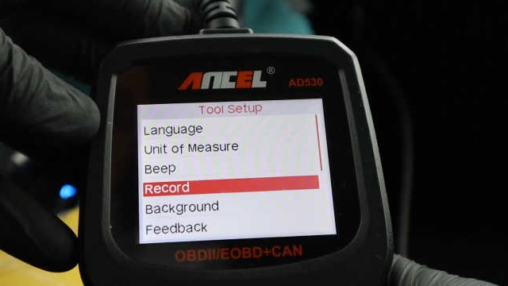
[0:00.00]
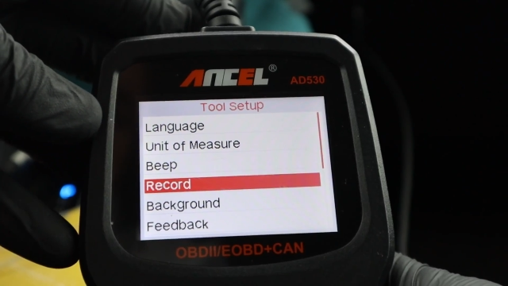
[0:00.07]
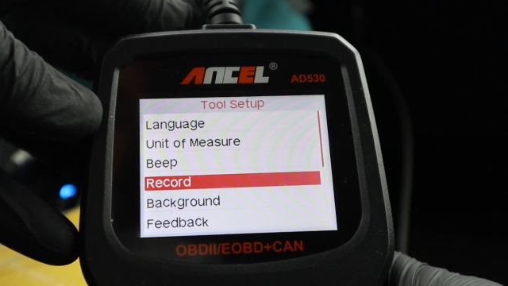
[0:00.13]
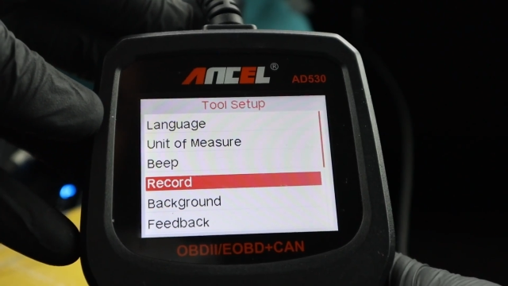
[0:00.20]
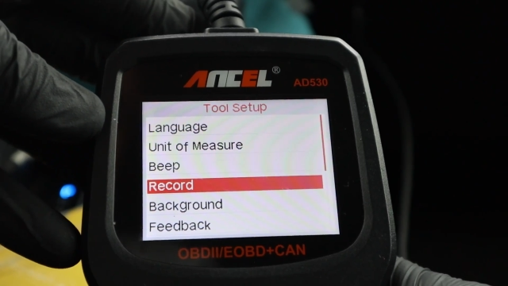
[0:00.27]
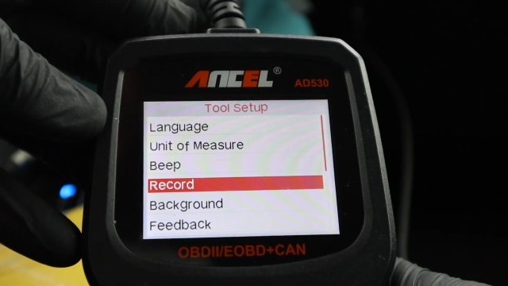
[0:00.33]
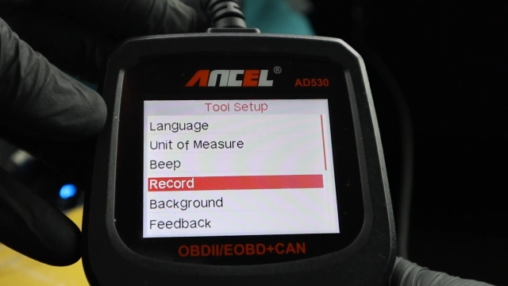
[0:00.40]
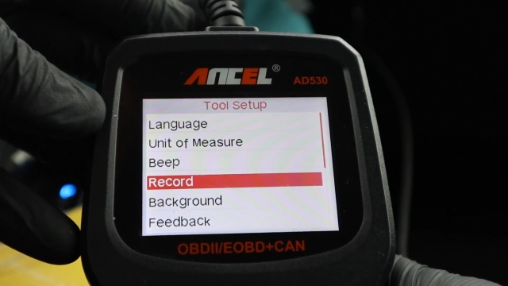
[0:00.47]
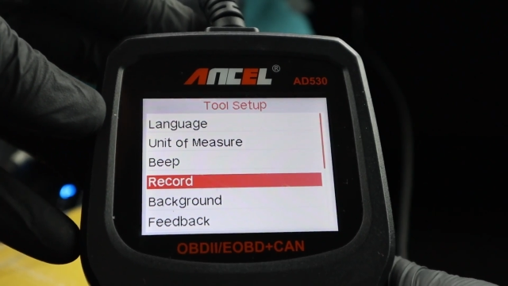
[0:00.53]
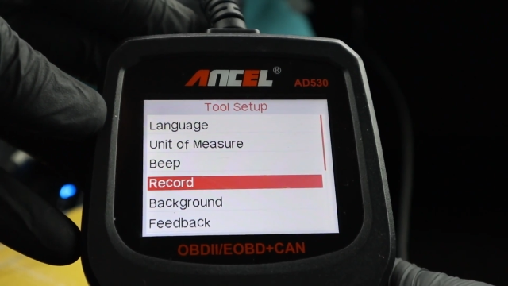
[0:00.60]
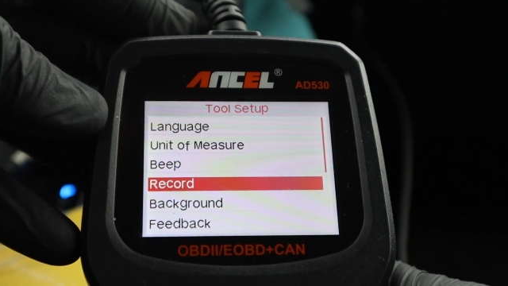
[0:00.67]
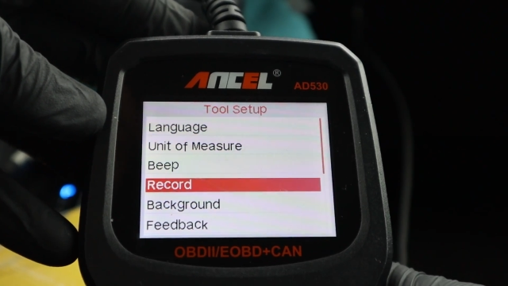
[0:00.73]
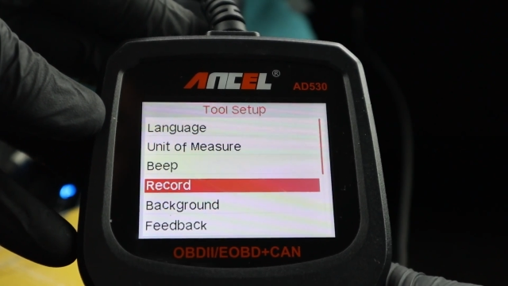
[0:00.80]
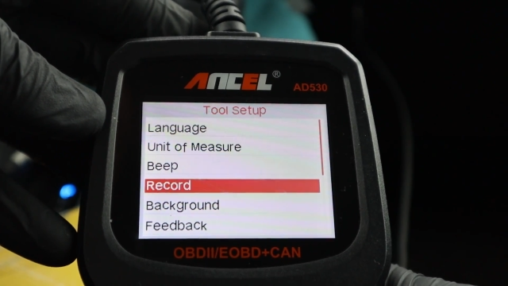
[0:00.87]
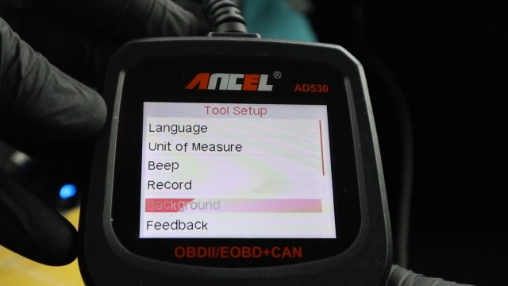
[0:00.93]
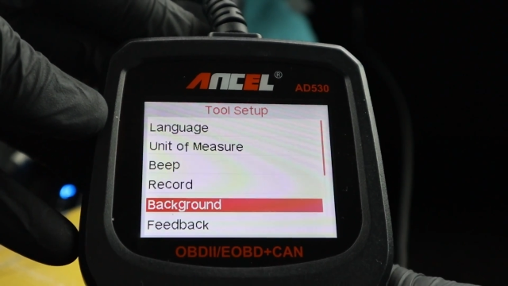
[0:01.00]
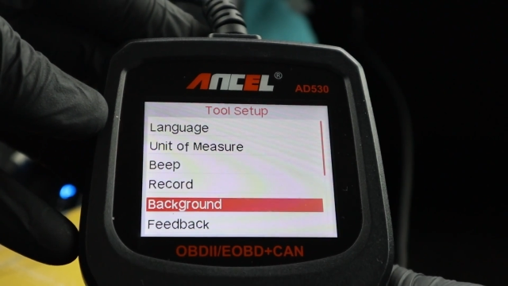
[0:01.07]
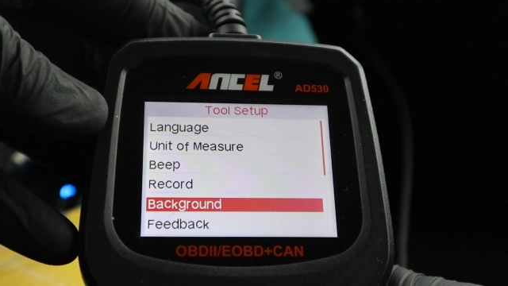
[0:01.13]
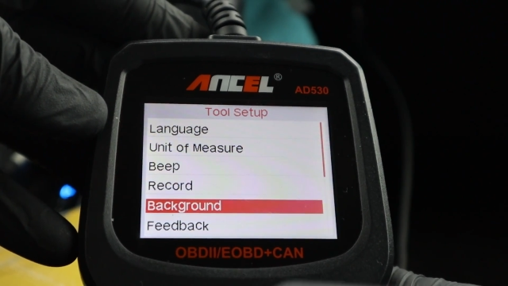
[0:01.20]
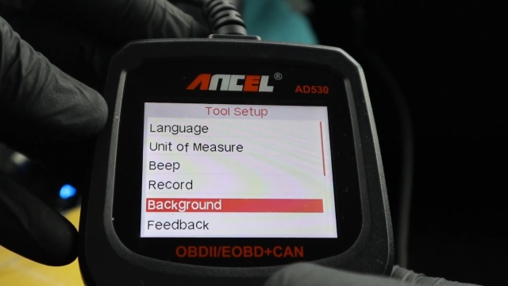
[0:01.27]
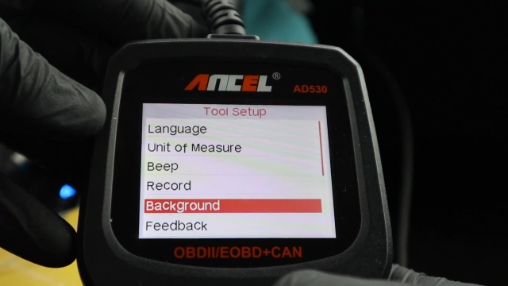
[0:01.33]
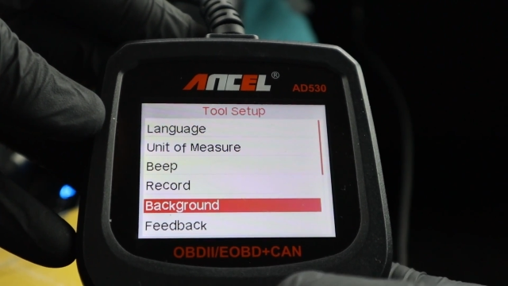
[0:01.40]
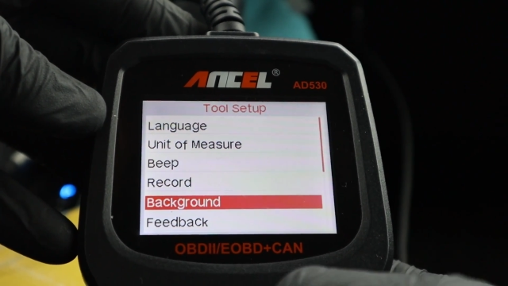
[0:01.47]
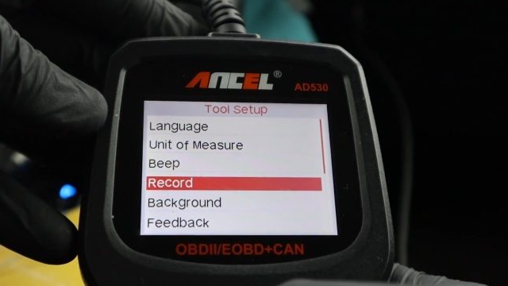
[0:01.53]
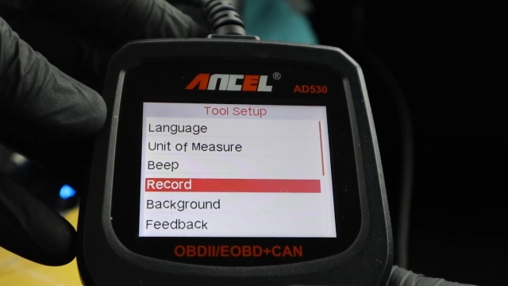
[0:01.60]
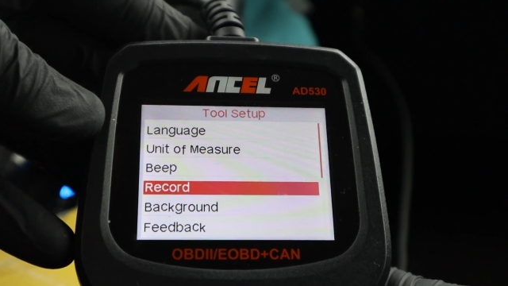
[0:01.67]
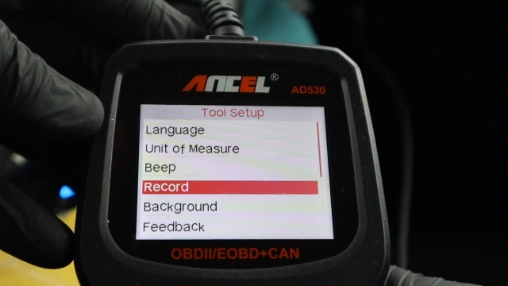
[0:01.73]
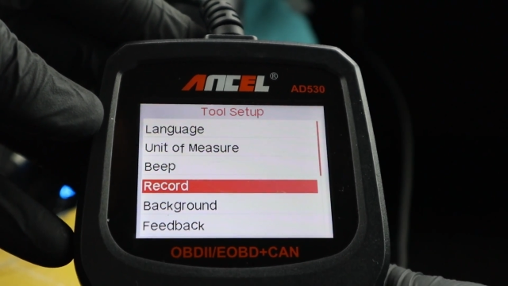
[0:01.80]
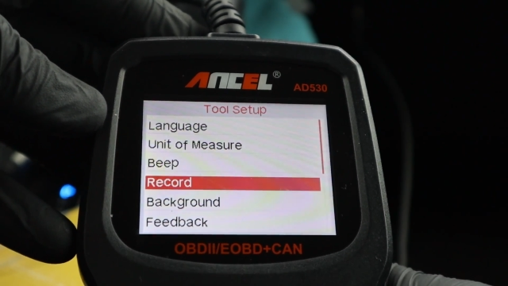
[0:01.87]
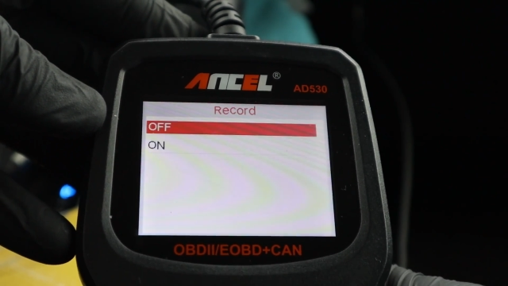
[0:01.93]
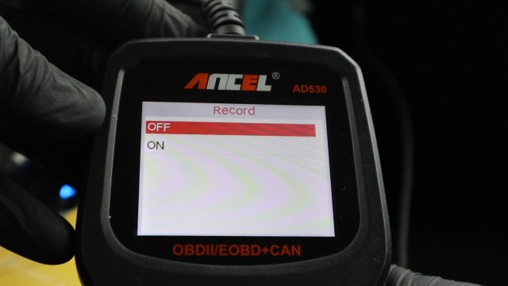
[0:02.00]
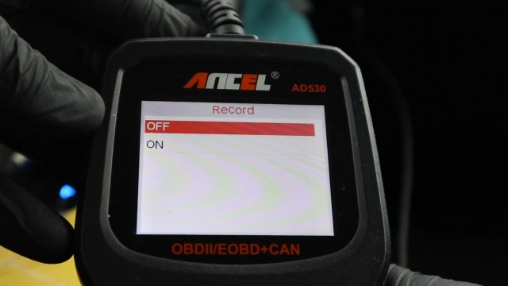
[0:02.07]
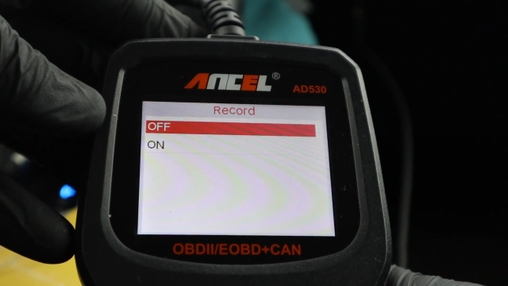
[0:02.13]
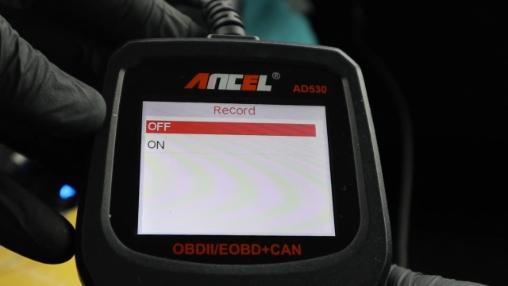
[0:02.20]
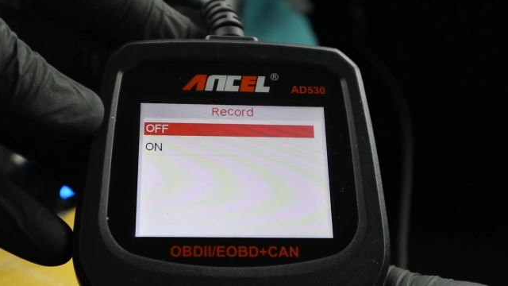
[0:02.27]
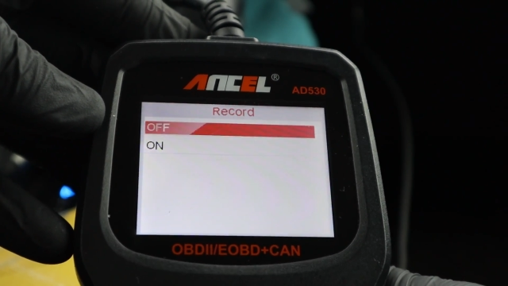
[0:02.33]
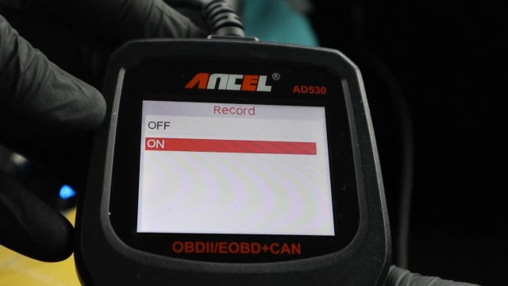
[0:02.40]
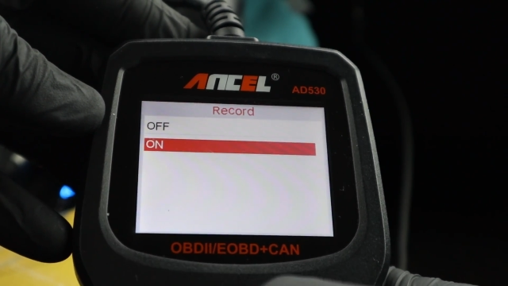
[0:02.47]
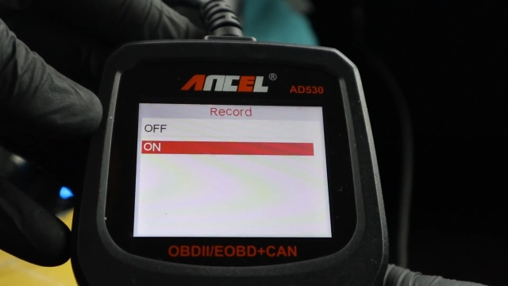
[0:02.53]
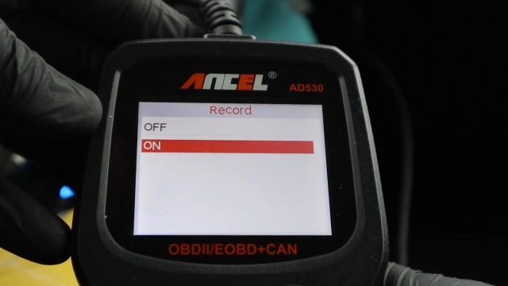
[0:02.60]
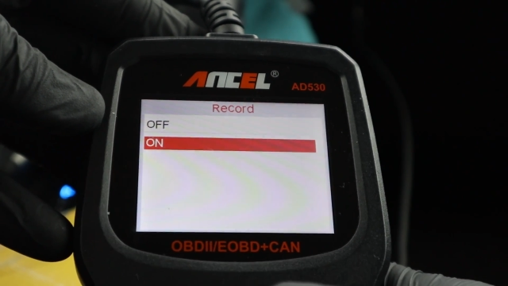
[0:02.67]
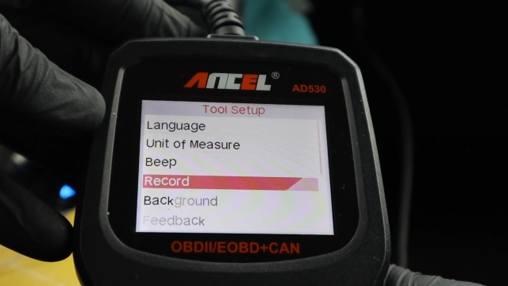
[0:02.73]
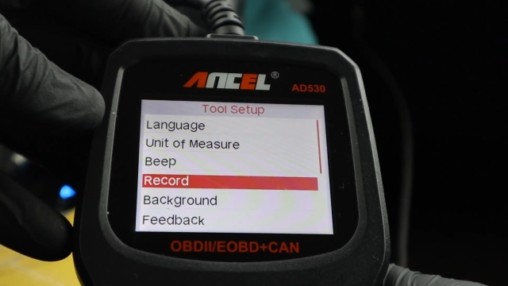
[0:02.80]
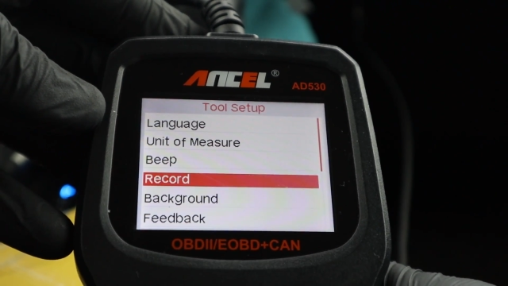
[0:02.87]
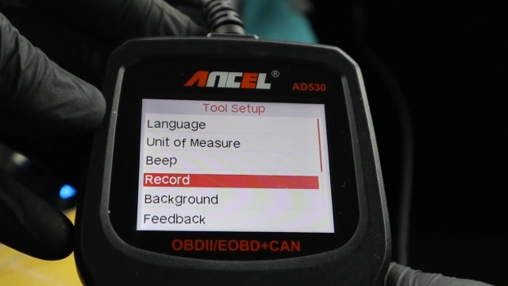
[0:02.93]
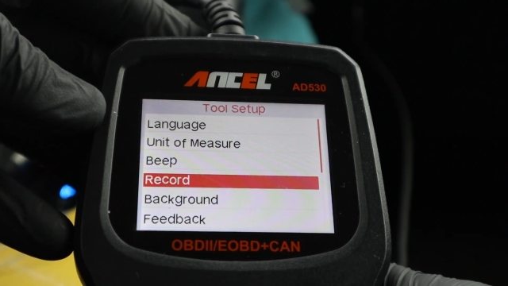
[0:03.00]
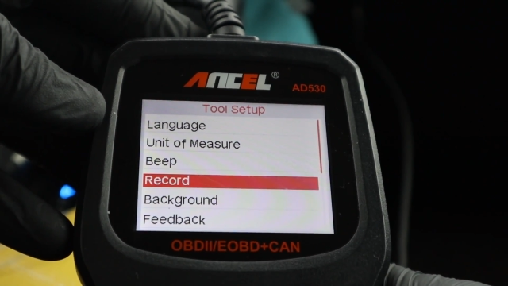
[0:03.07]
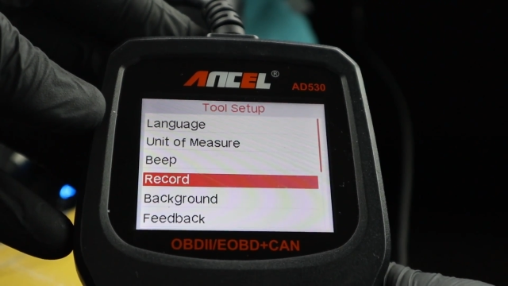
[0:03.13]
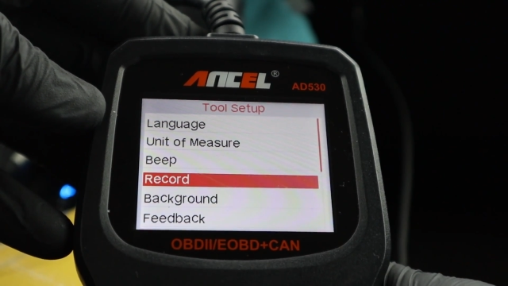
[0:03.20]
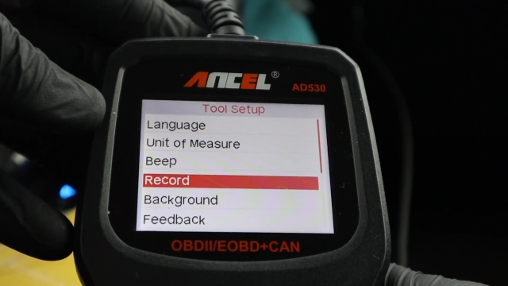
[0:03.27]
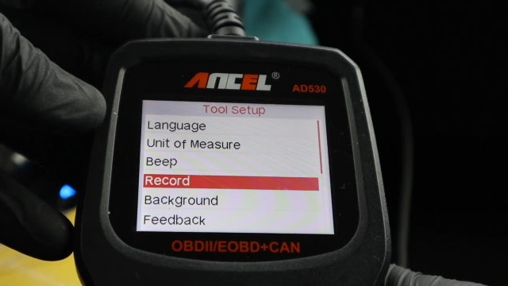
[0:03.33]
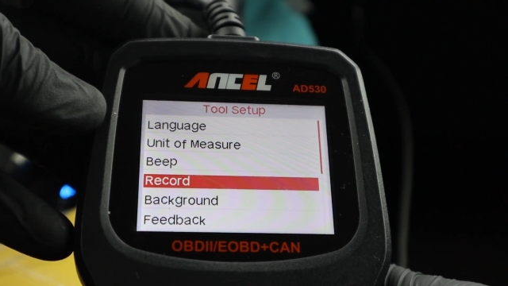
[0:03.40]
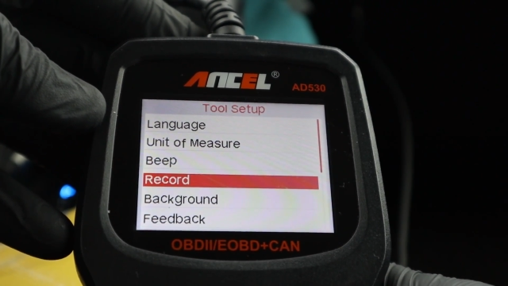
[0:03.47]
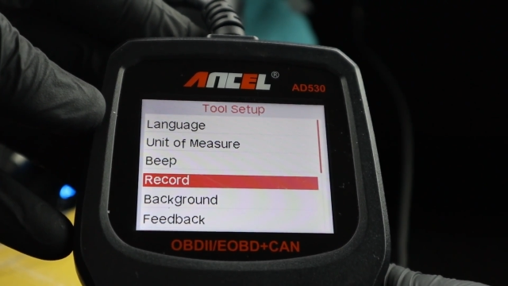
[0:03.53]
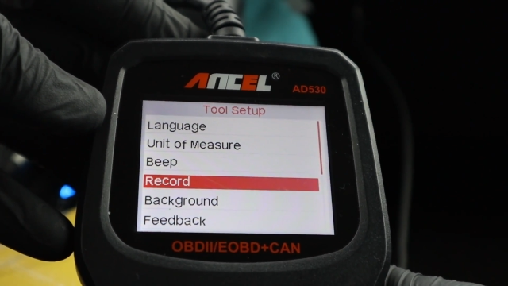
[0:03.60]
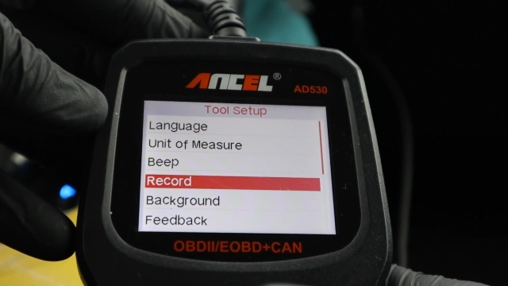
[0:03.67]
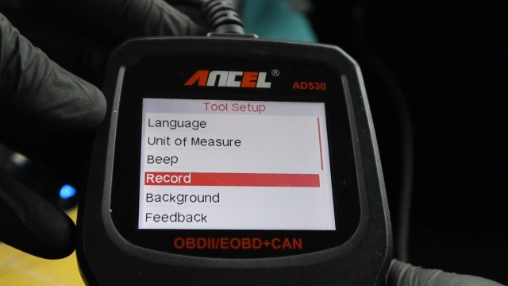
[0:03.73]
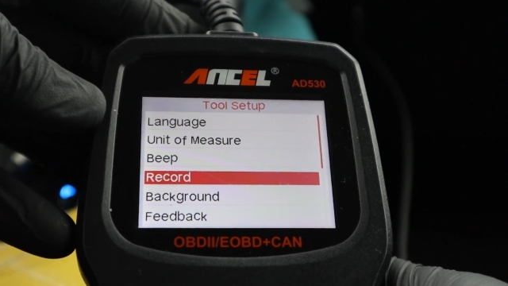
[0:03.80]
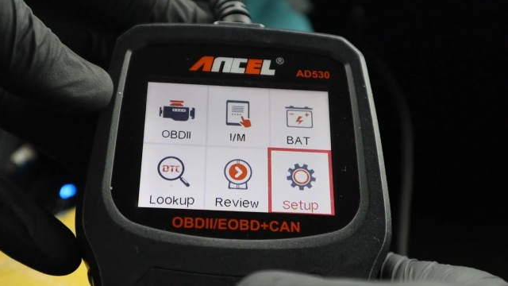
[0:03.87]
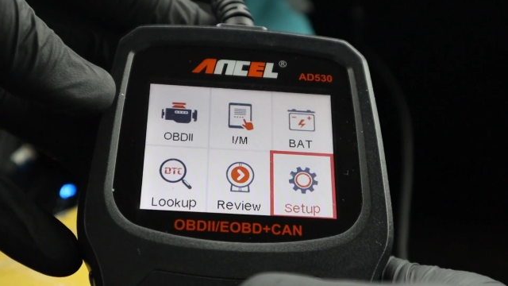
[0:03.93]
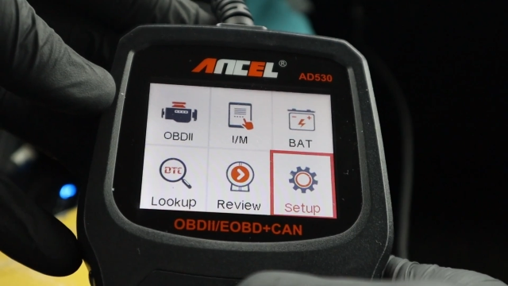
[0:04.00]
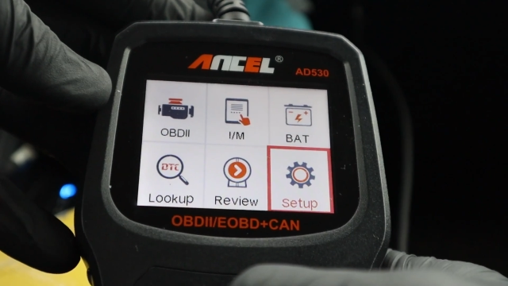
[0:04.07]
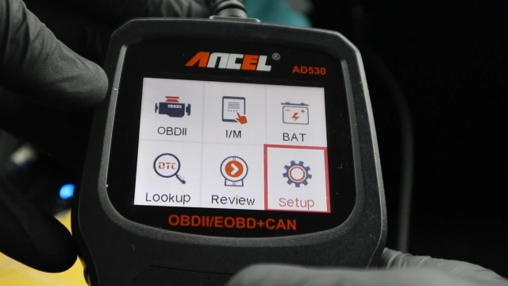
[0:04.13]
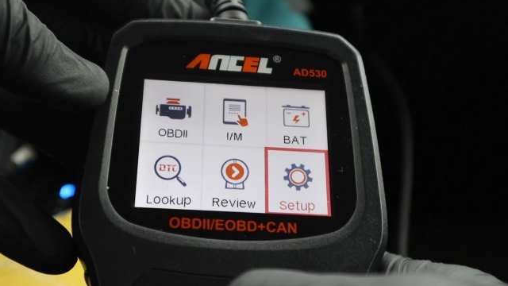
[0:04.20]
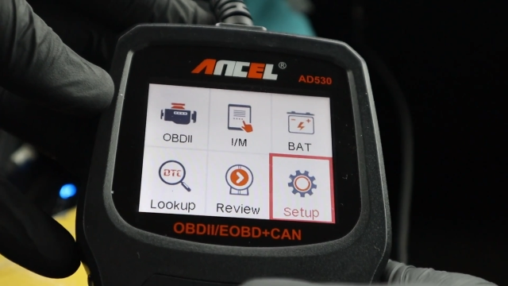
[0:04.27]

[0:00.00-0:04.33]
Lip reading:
[unreadable: no face in view]